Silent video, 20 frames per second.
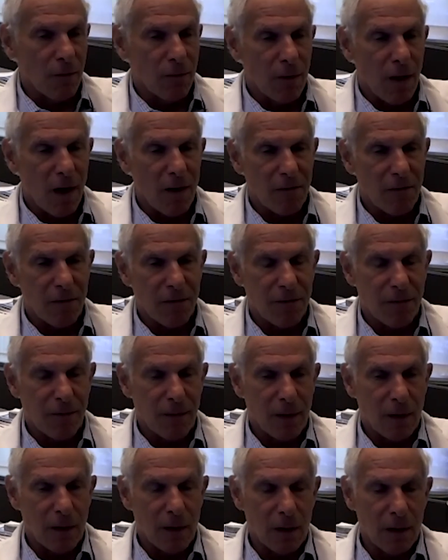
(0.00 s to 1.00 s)
of life
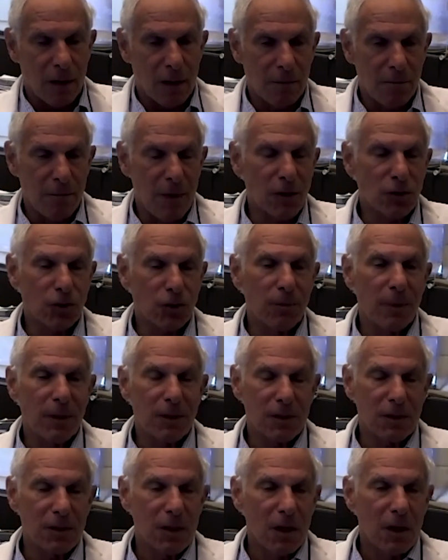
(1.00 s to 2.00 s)
uh,
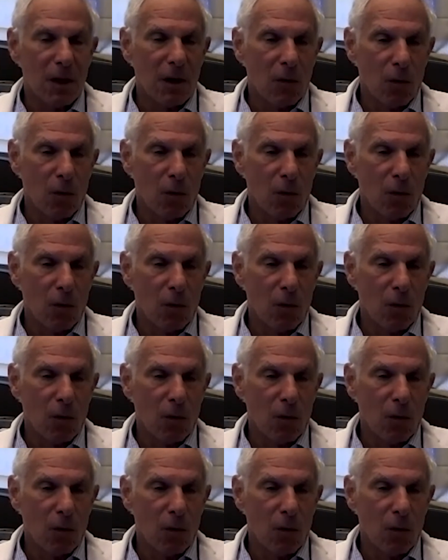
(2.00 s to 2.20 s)
measurements